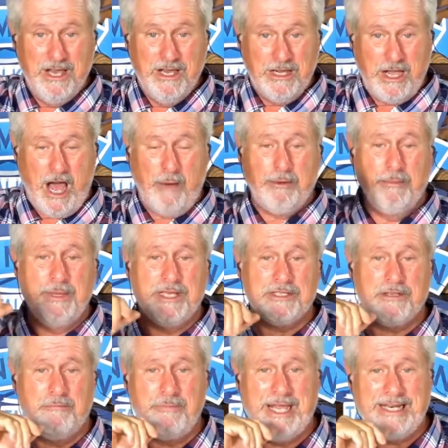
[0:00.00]
Compliments
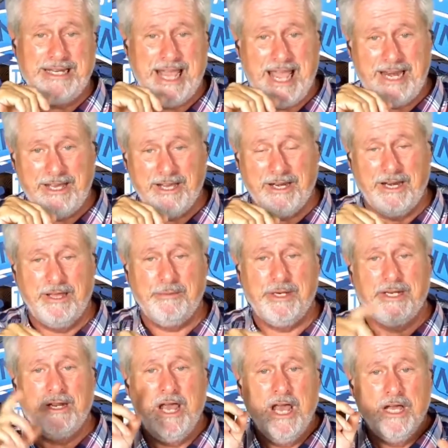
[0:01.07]
of Big Daddy
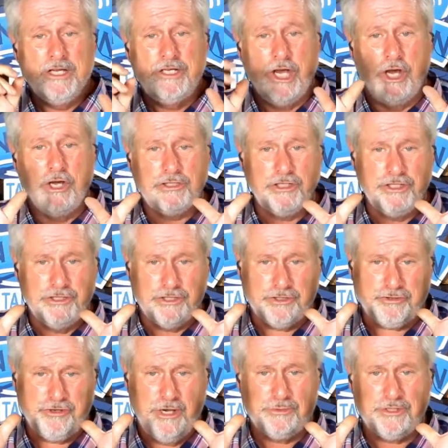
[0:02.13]
Unlimited. Go to the
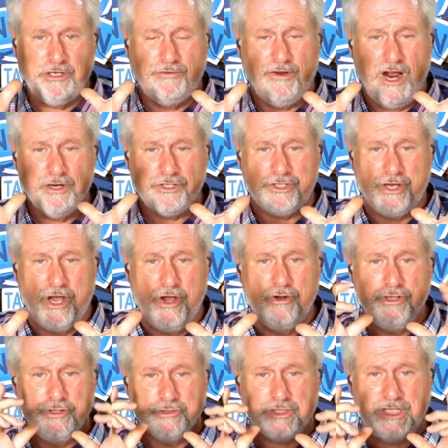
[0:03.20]
description of our show.
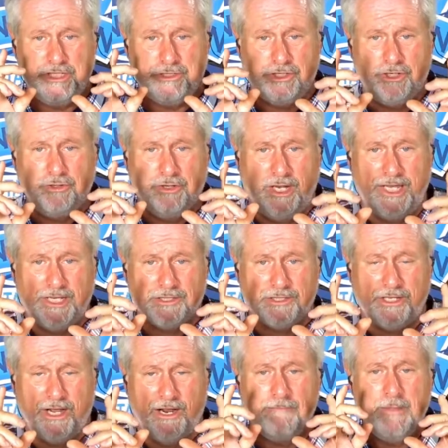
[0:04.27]
You'll see 2 links
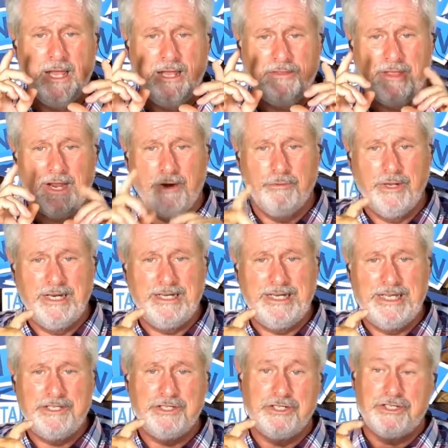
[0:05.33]
there that I really
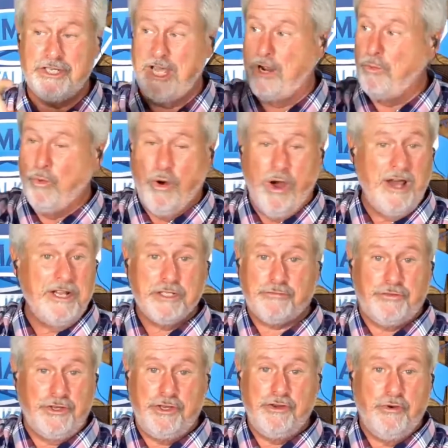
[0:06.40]
need you to check. One is
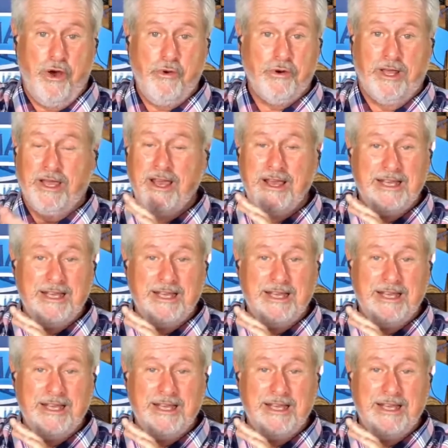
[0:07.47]
for you only.